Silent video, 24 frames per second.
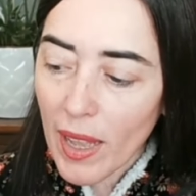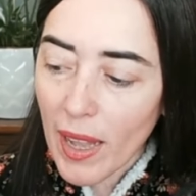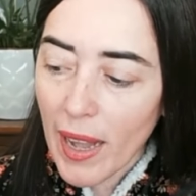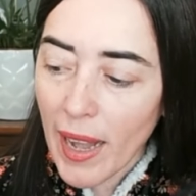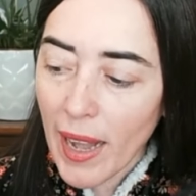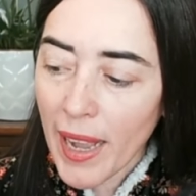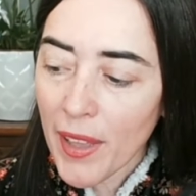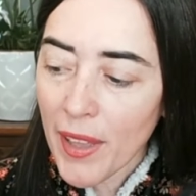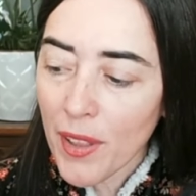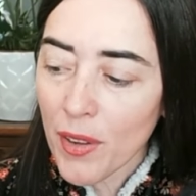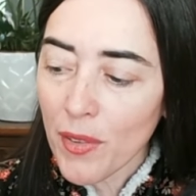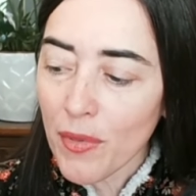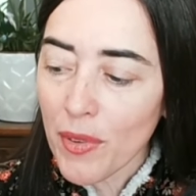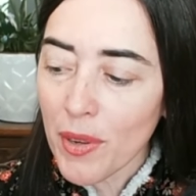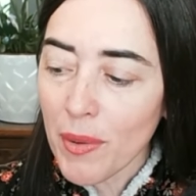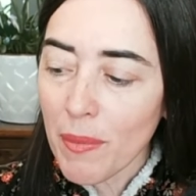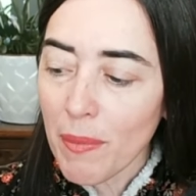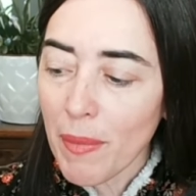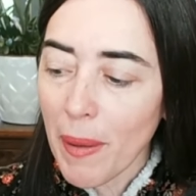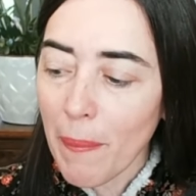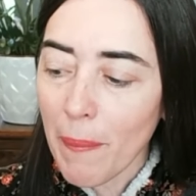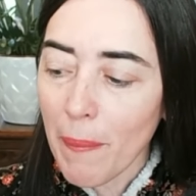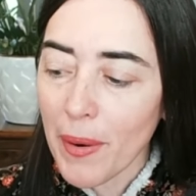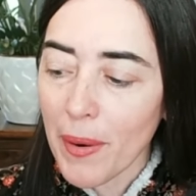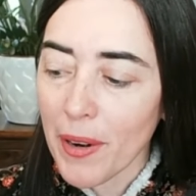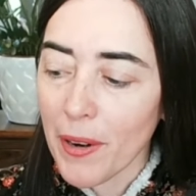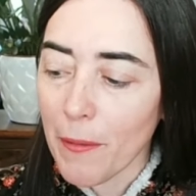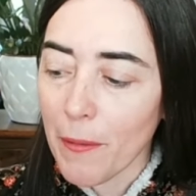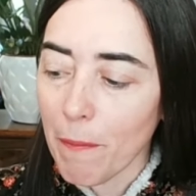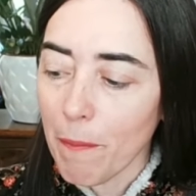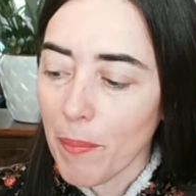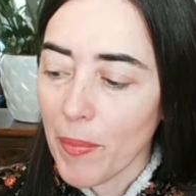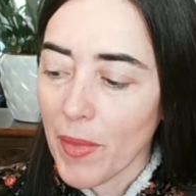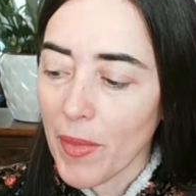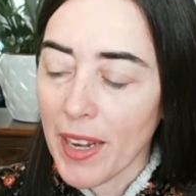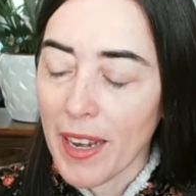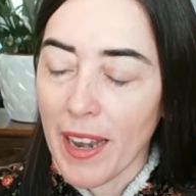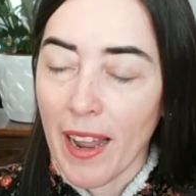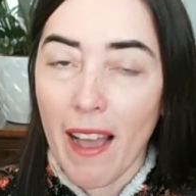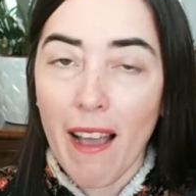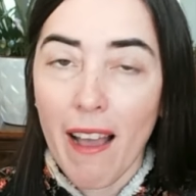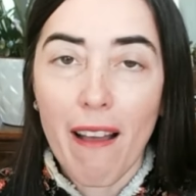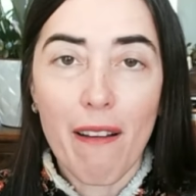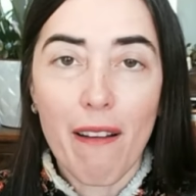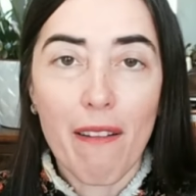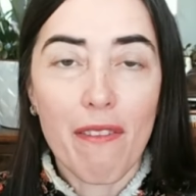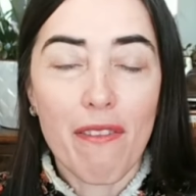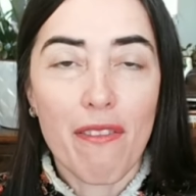I don't remember
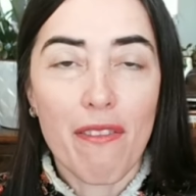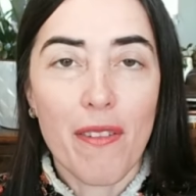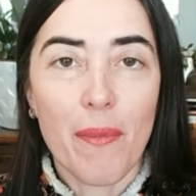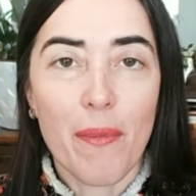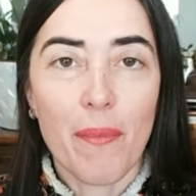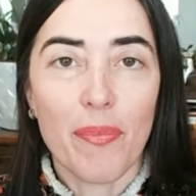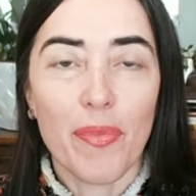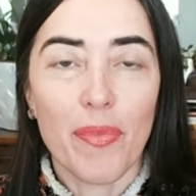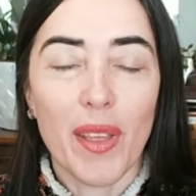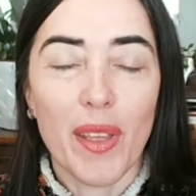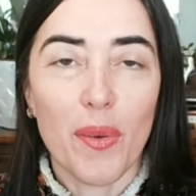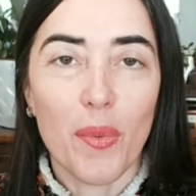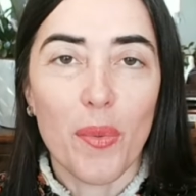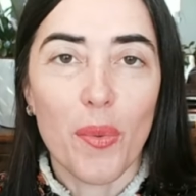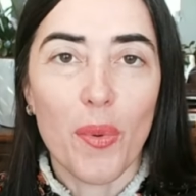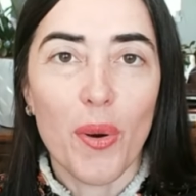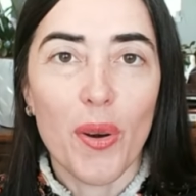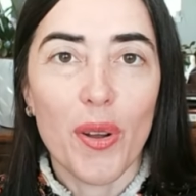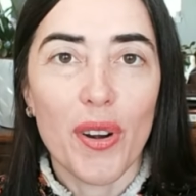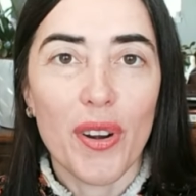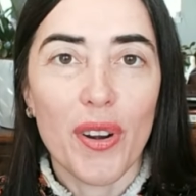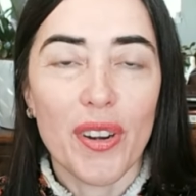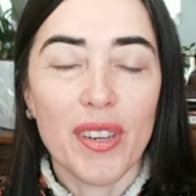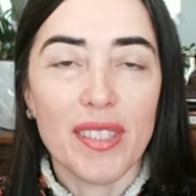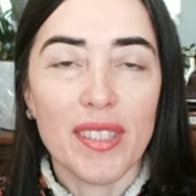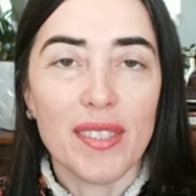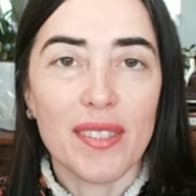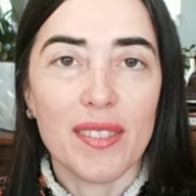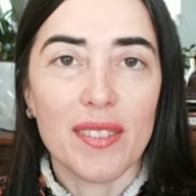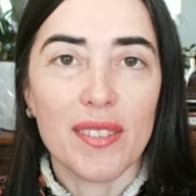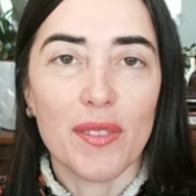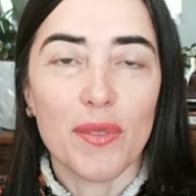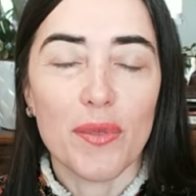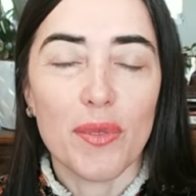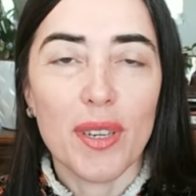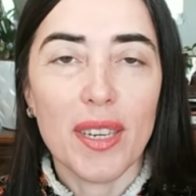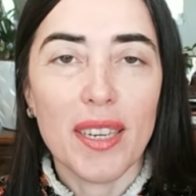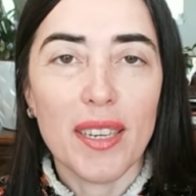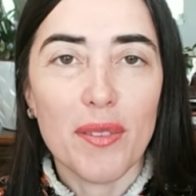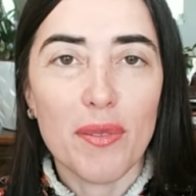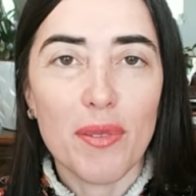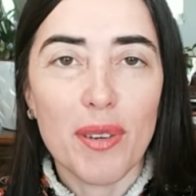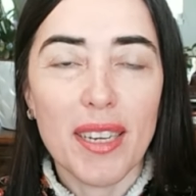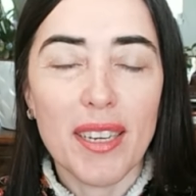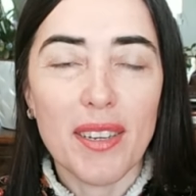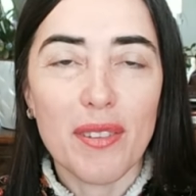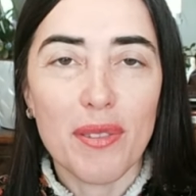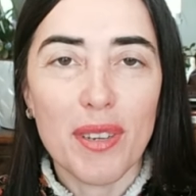enough that water is really,
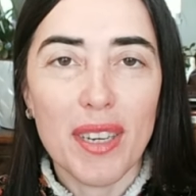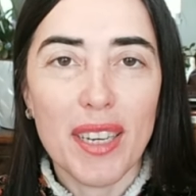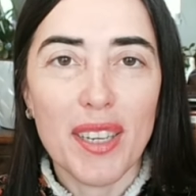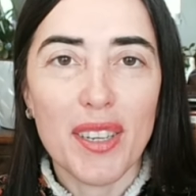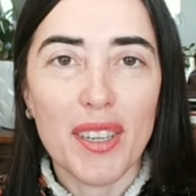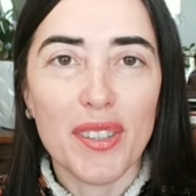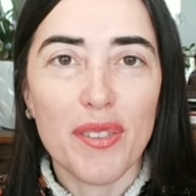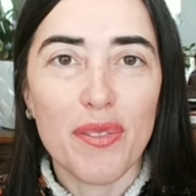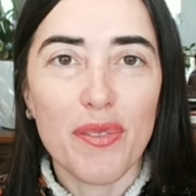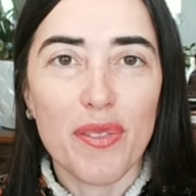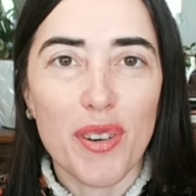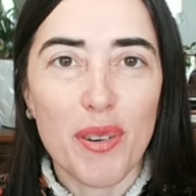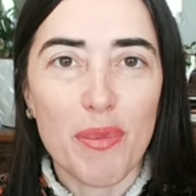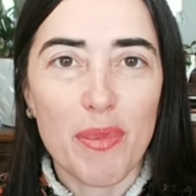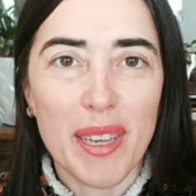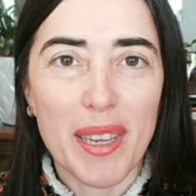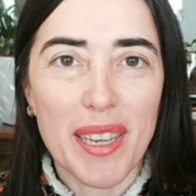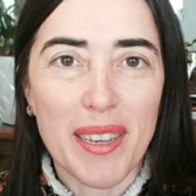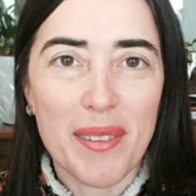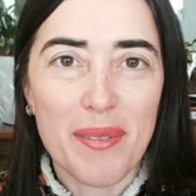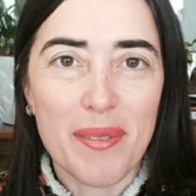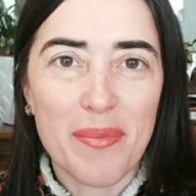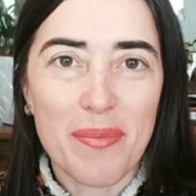really, really good for me.